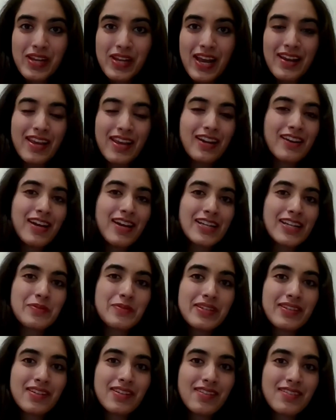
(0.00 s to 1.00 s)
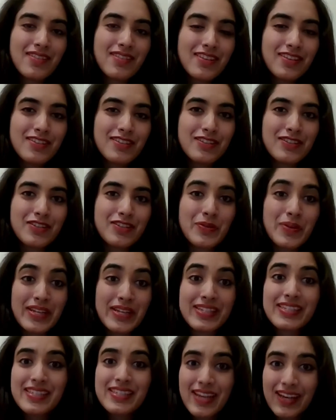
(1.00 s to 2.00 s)
and I graduated in the year
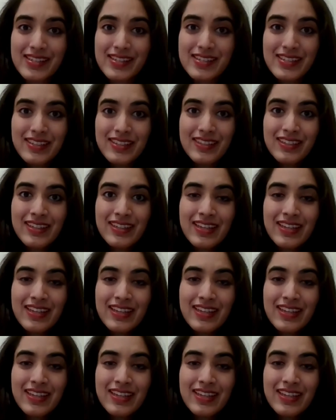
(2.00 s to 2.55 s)
2019.